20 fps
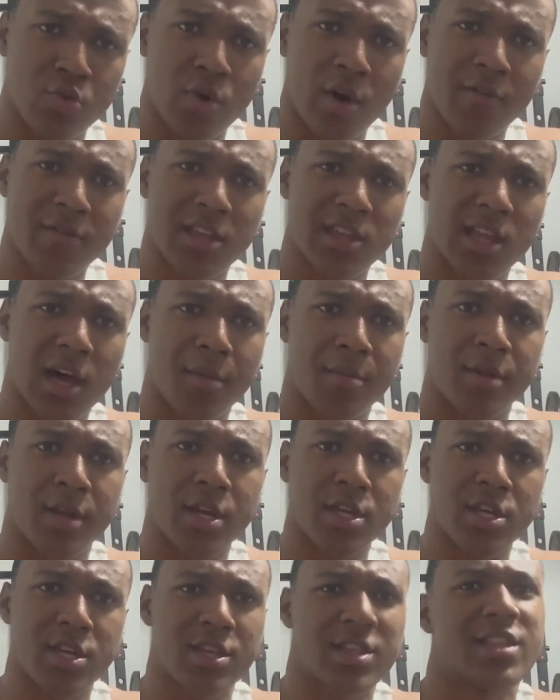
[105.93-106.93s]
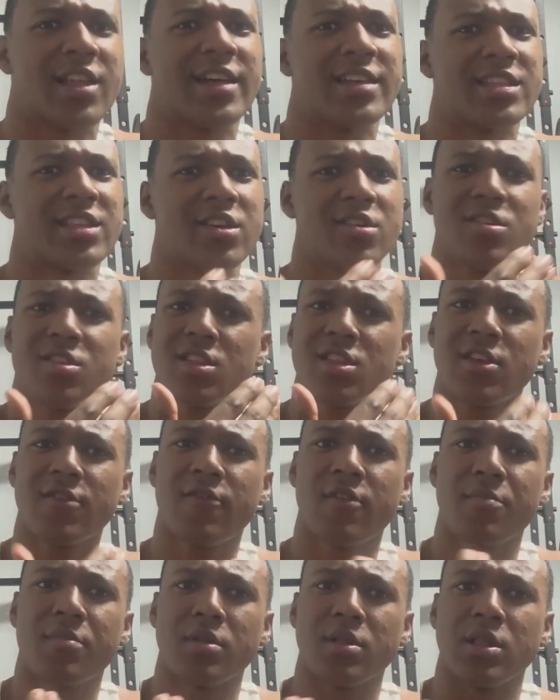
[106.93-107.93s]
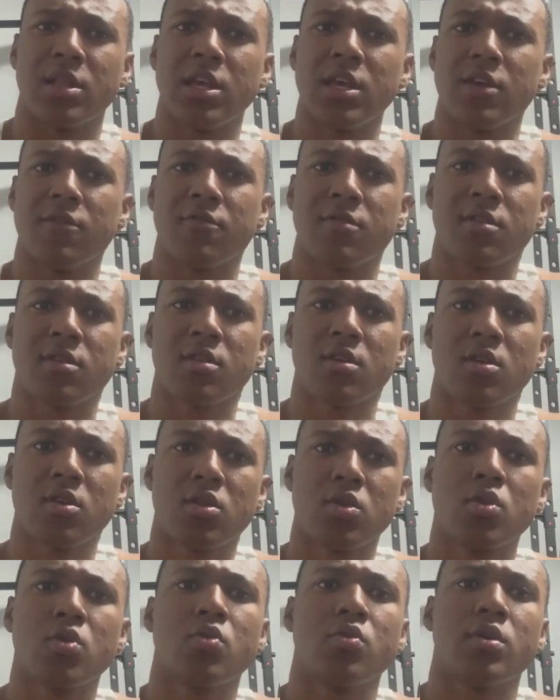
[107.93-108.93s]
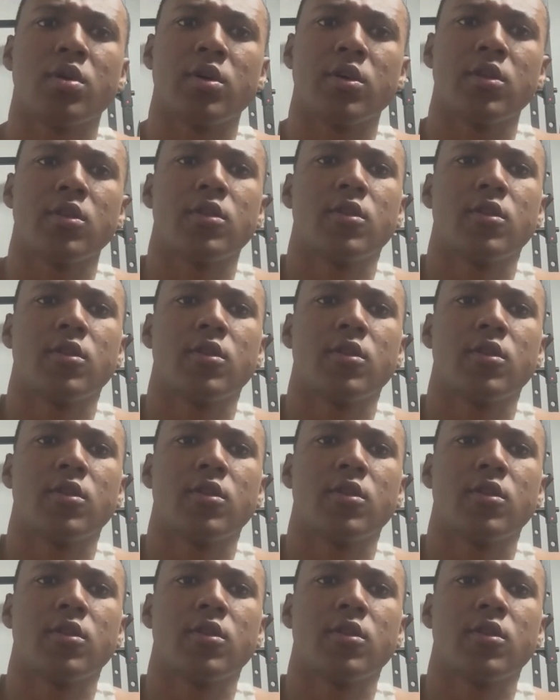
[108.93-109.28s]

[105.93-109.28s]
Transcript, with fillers: twelve denominations is like there's different beliefs to it.